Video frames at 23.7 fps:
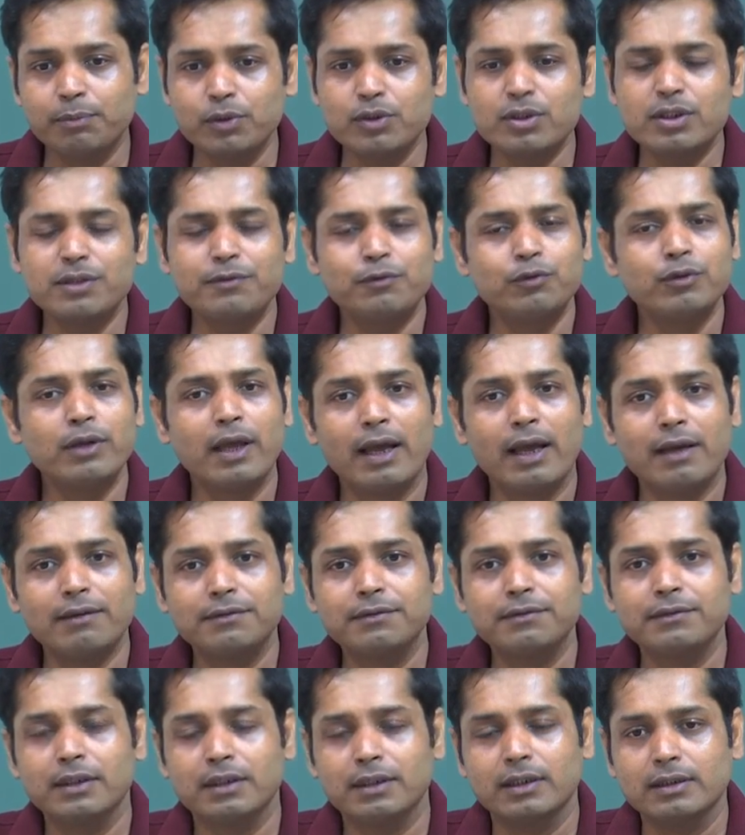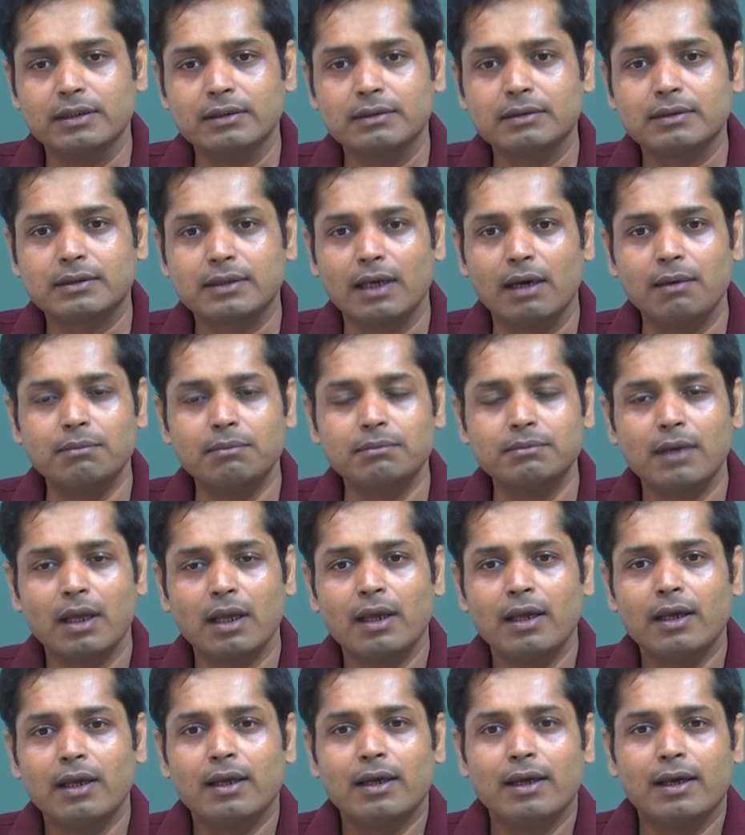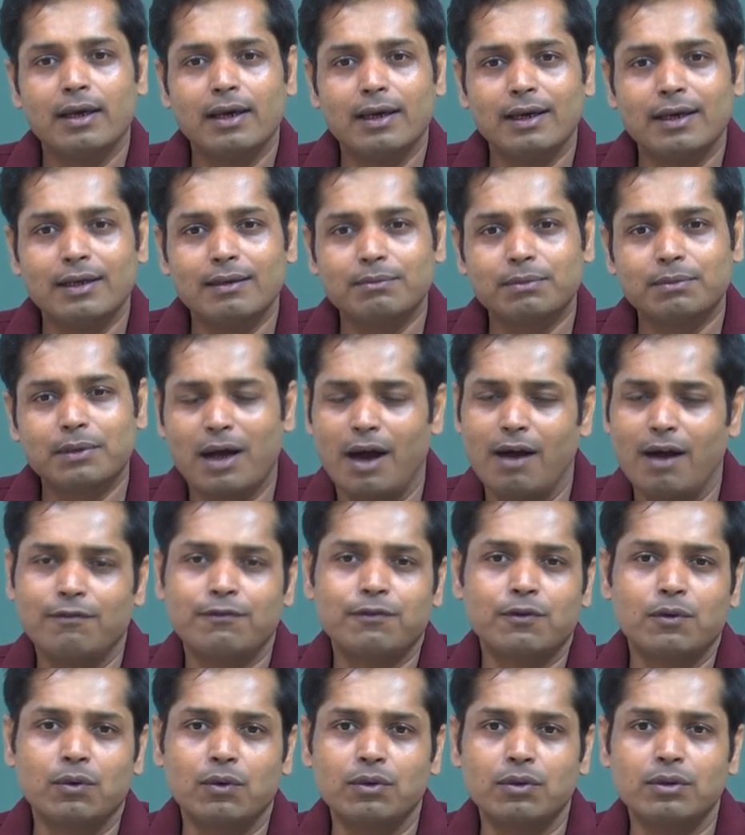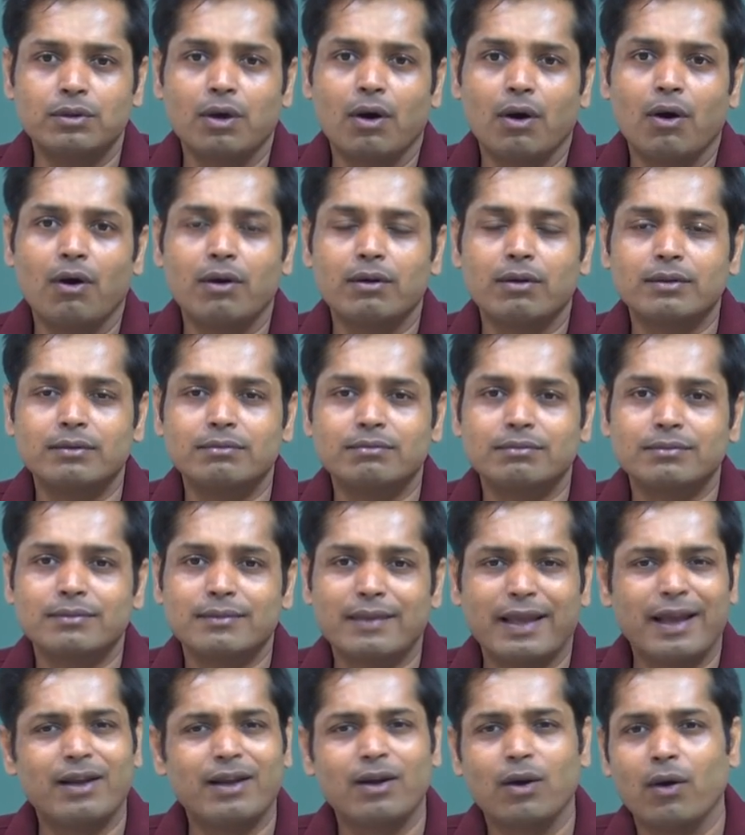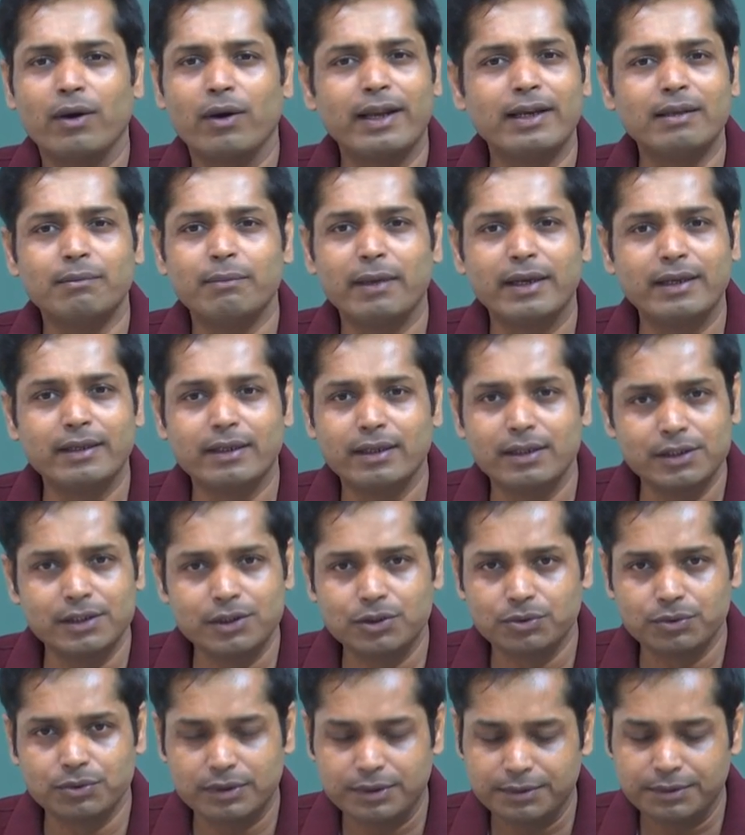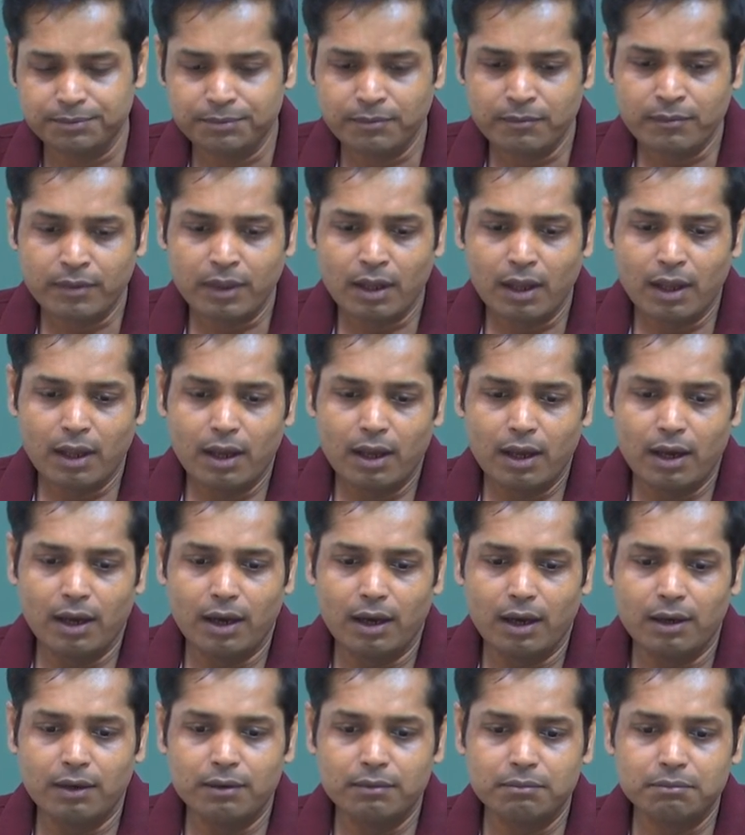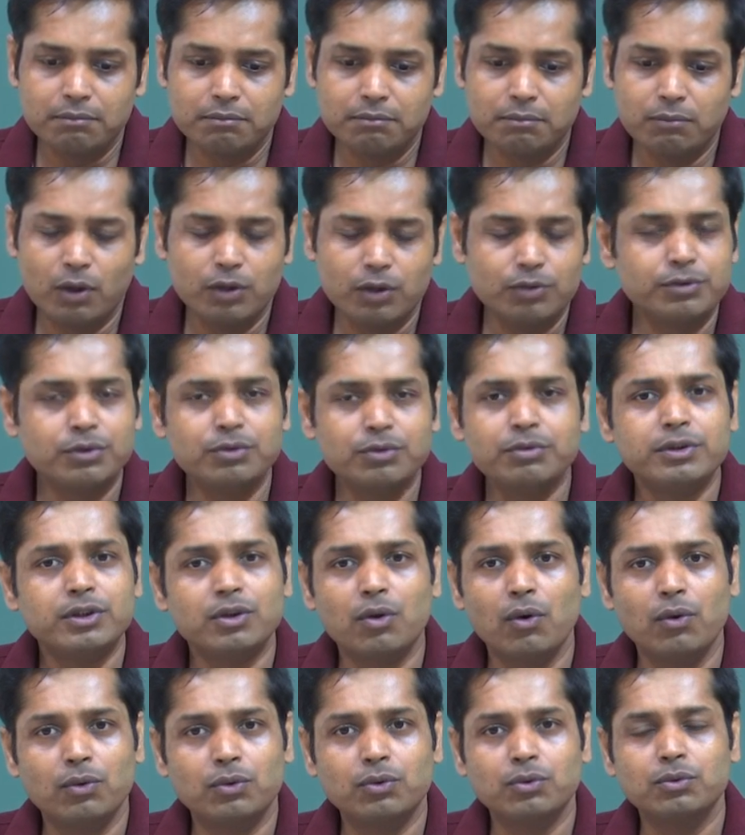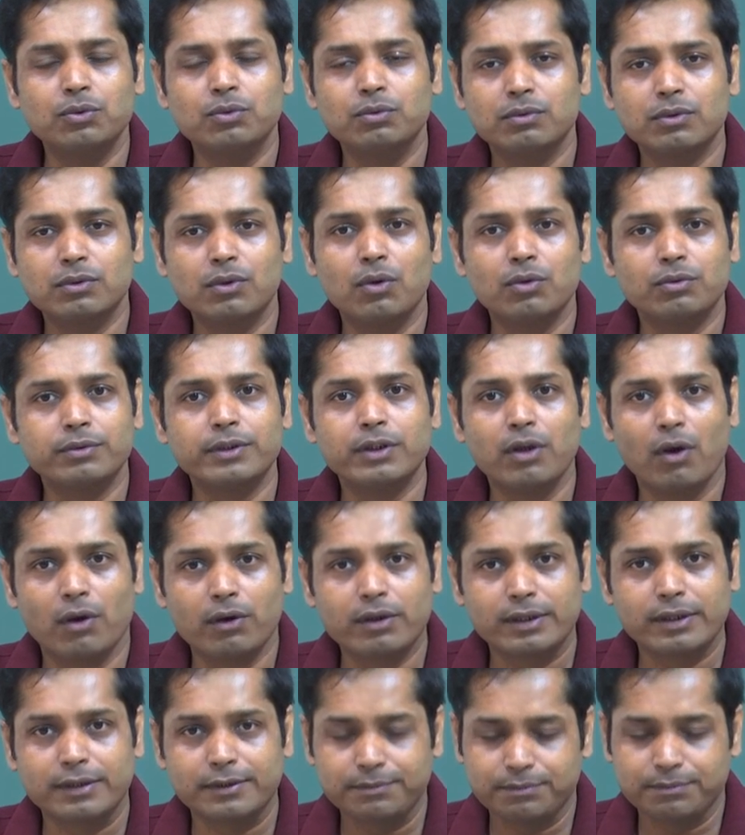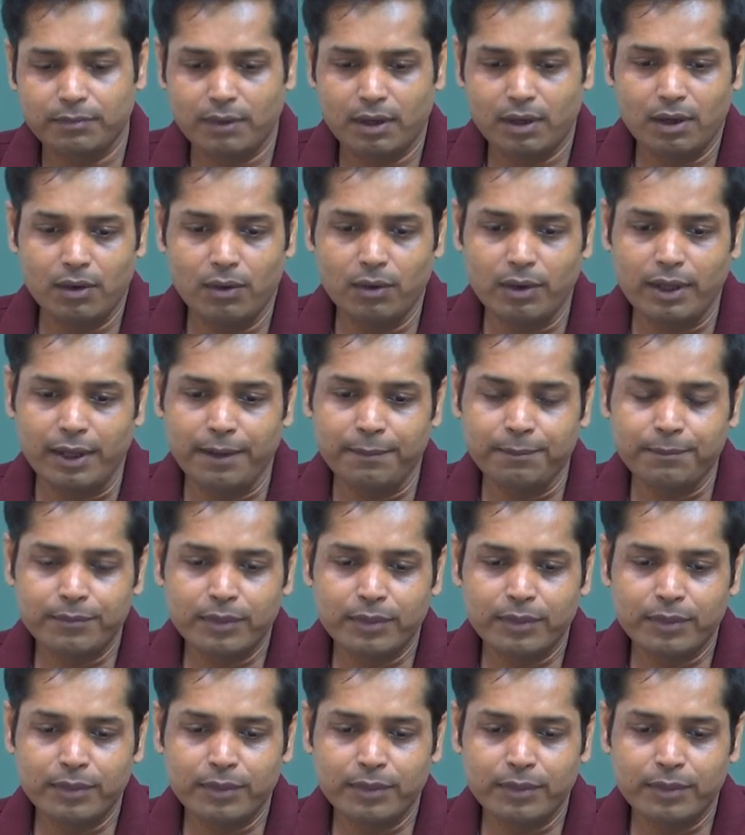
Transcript: if you have some cough, cold, or any medical issues, what we do, we go to a doctor. Okay.